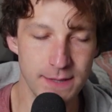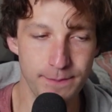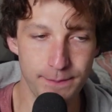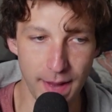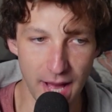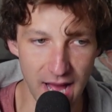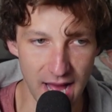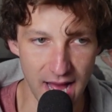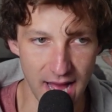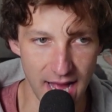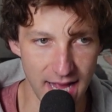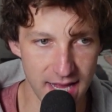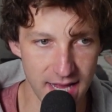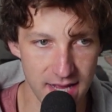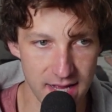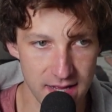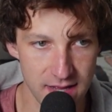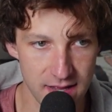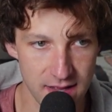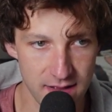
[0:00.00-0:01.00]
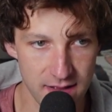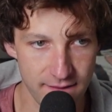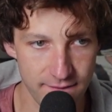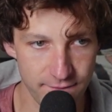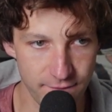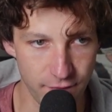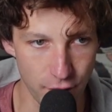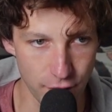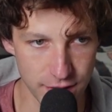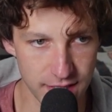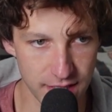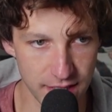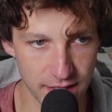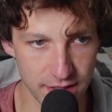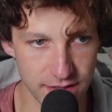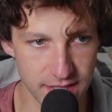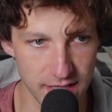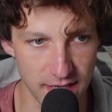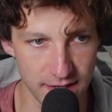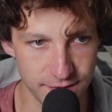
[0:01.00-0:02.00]
by forcing
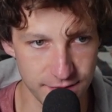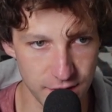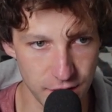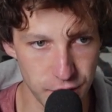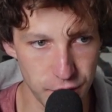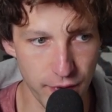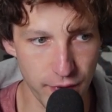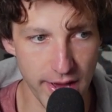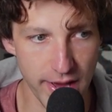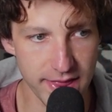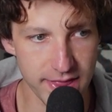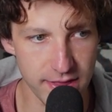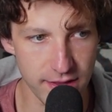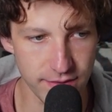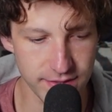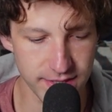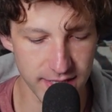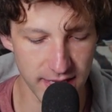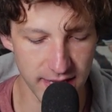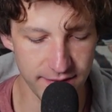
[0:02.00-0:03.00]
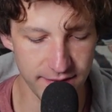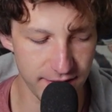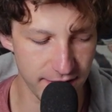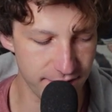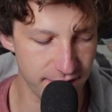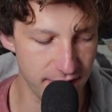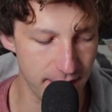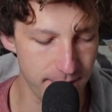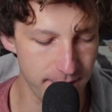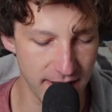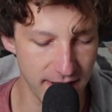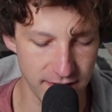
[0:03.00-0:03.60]
yourself to do eighth notes, even if they make